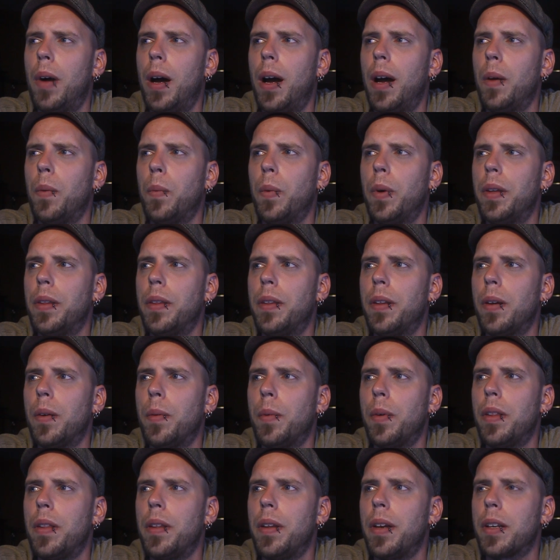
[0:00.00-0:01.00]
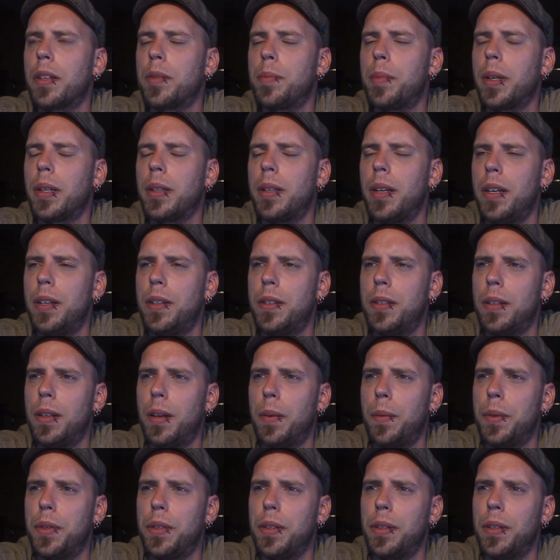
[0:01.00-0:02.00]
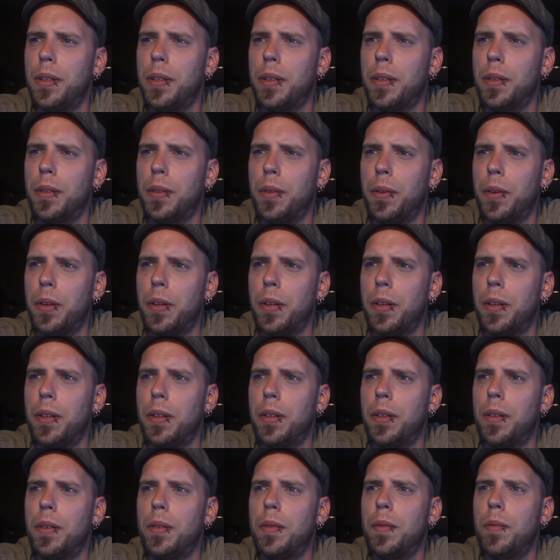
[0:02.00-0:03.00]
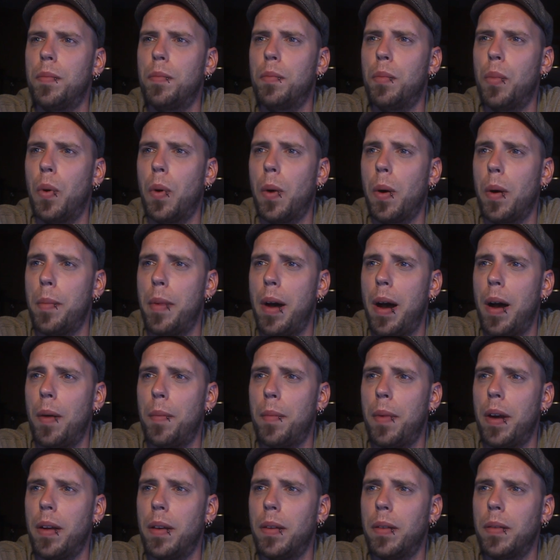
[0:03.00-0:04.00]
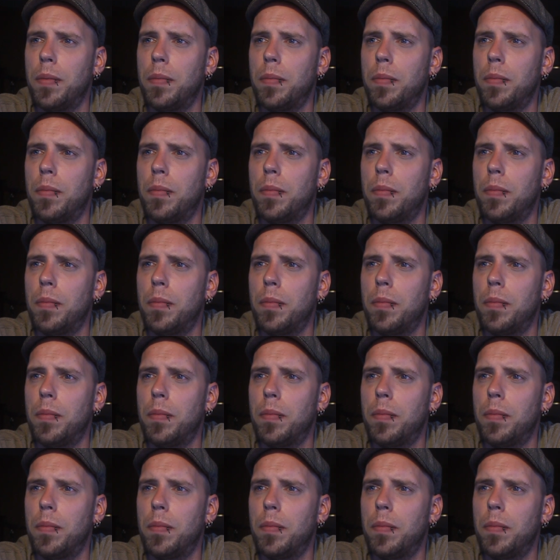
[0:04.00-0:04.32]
I went there with the expectation I was going to learn more about the